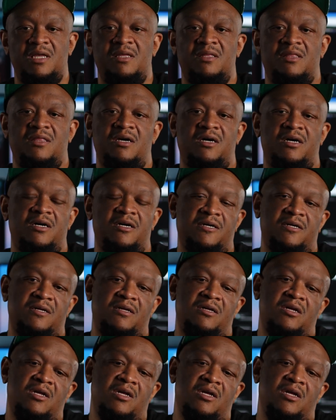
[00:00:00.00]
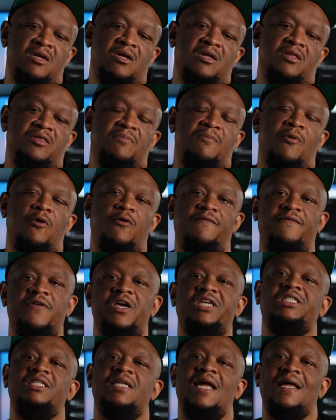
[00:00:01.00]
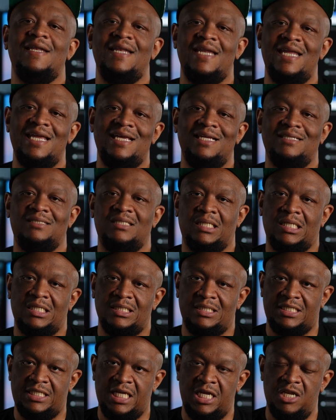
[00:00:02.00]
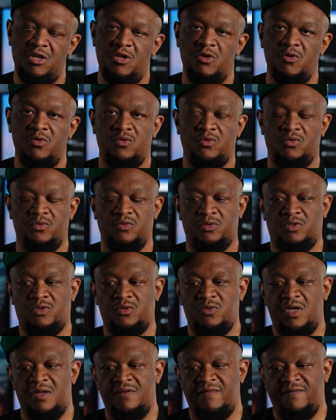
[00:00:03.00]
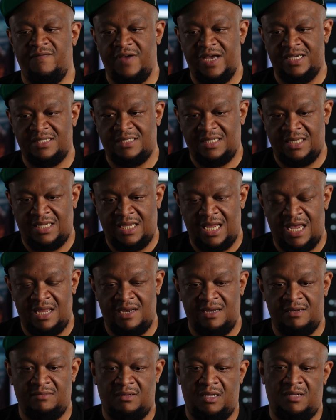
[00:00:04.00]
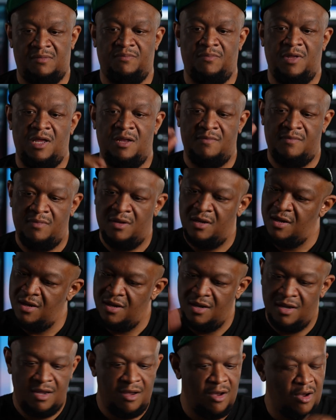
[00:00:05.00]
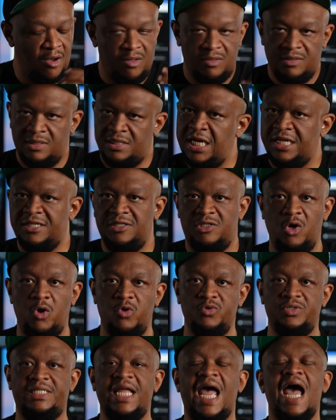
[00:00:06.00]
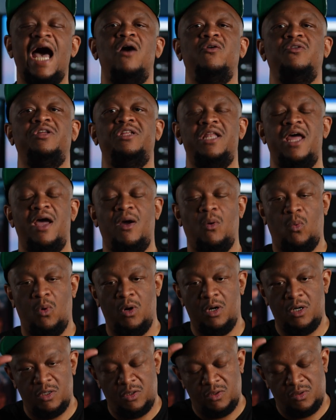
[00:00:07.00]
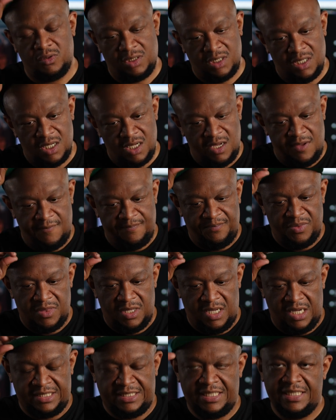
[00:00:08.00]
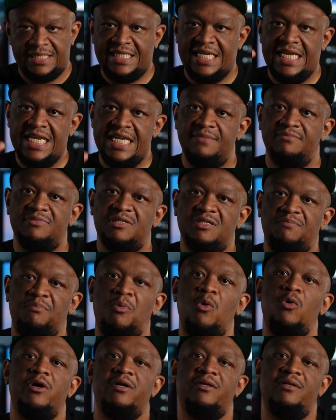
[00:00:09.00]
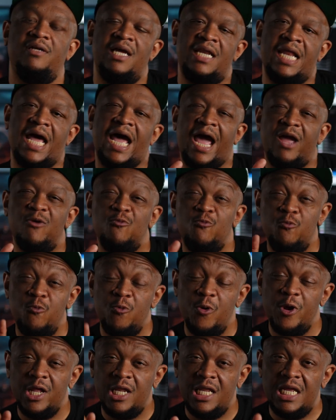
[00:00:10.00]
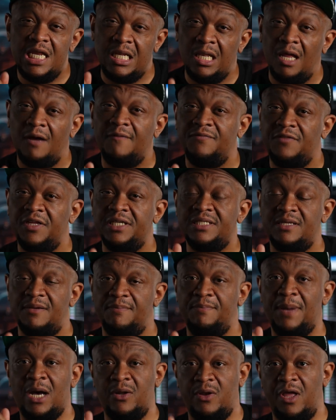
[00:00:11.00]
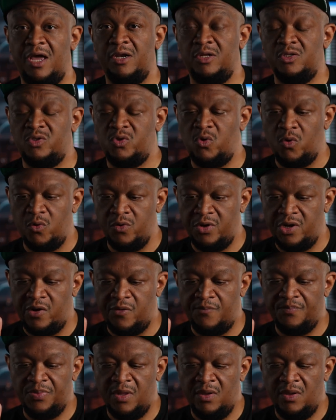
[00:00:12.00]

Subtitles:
the motivation I need to continue to investigate and 10 toes down in that world, it's a team sport. And I really love this about editorial.